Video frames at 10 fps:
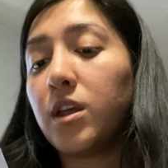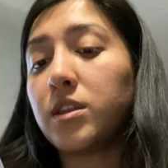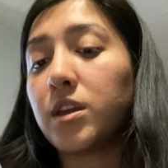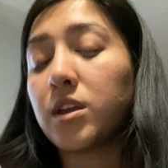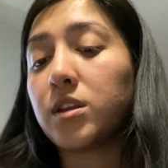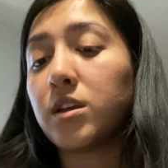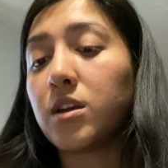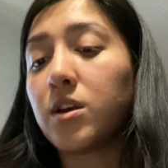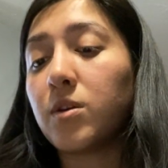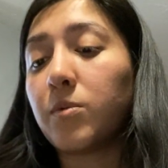Then
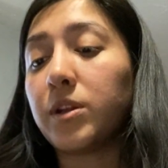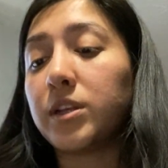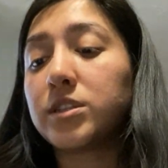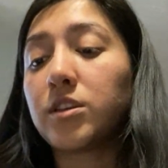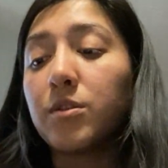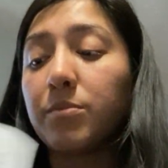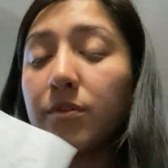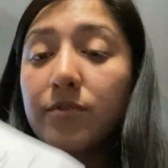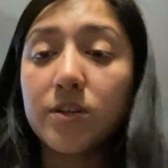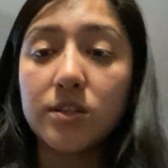we list all the
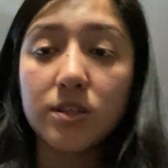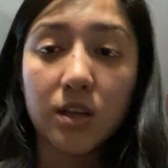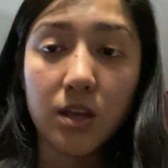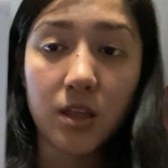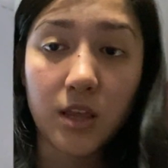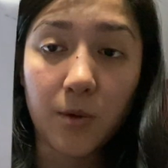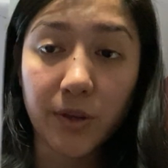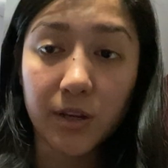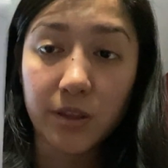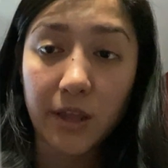buffers that
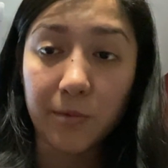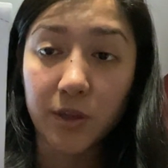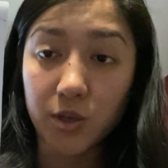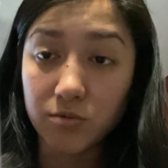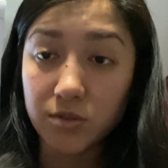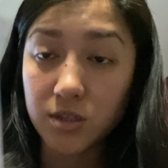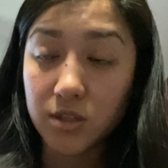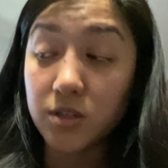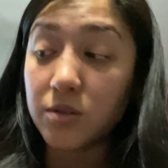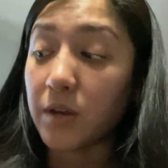we used
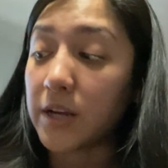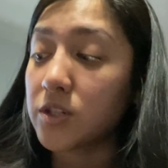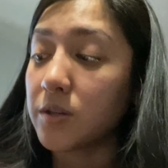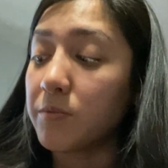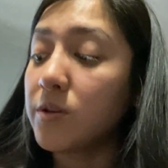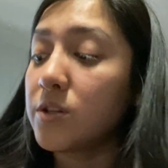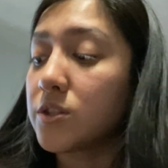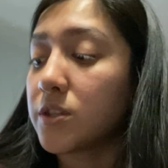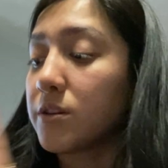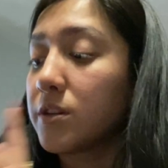to actually
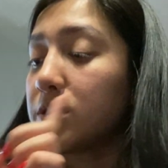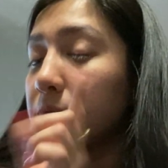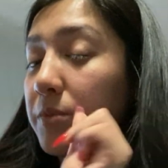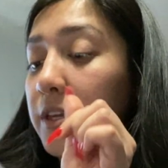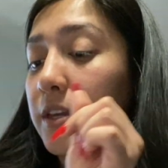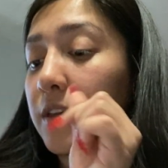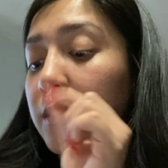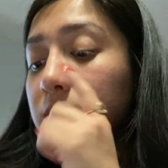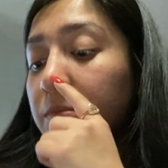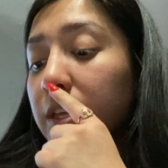consider it to make it
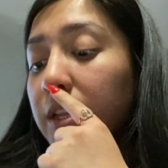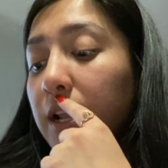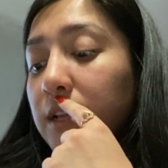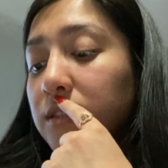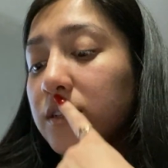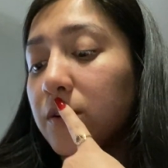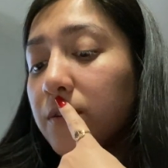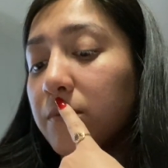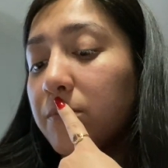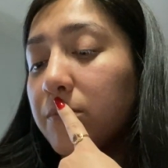an acid
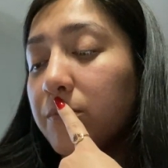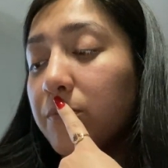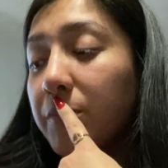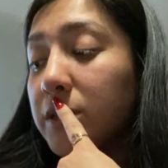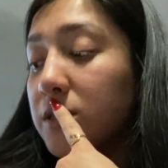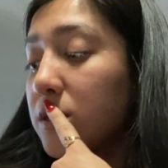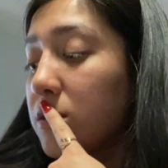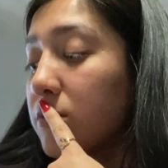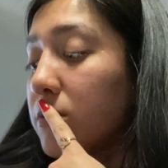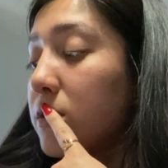or
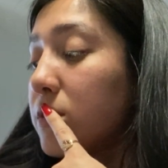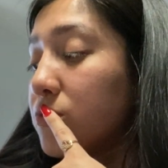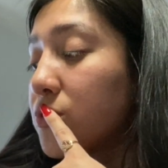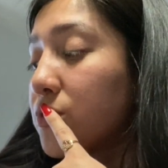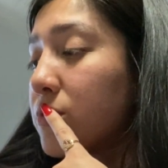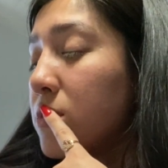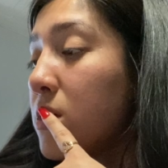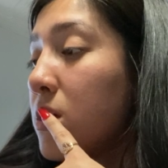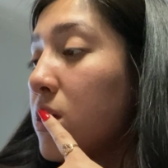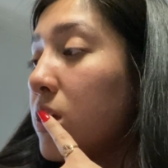basic or neutral
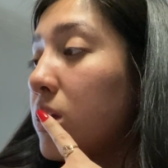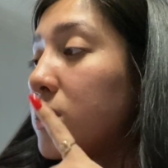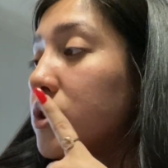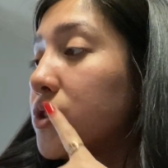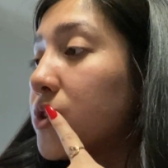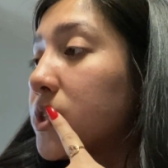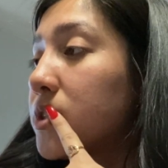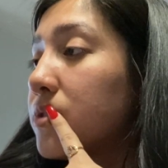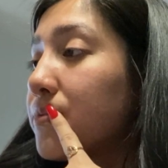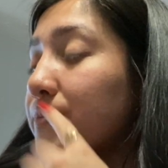
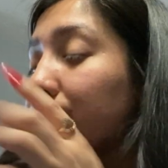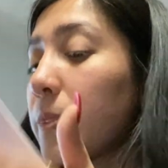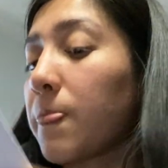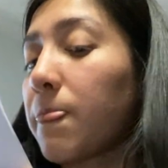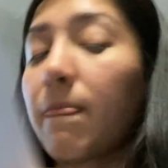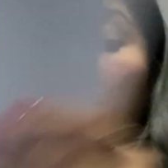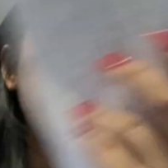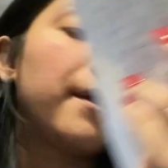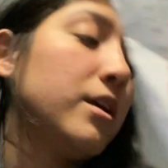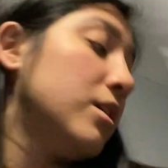concentration.
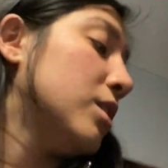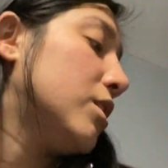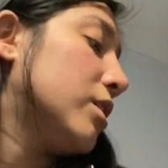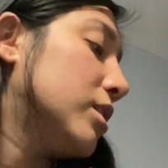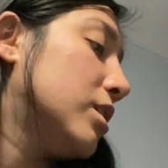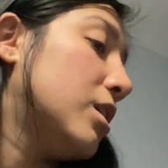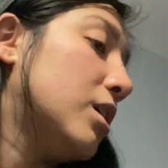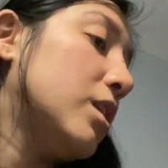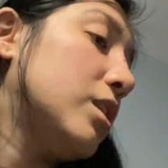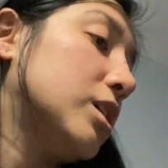Okay,
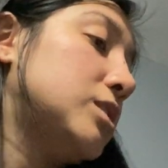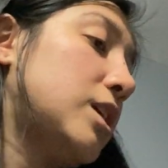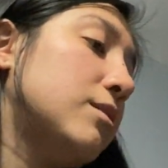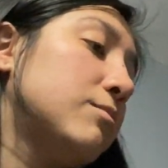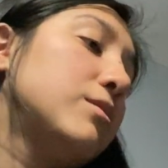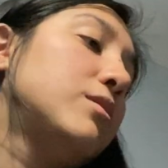next lab,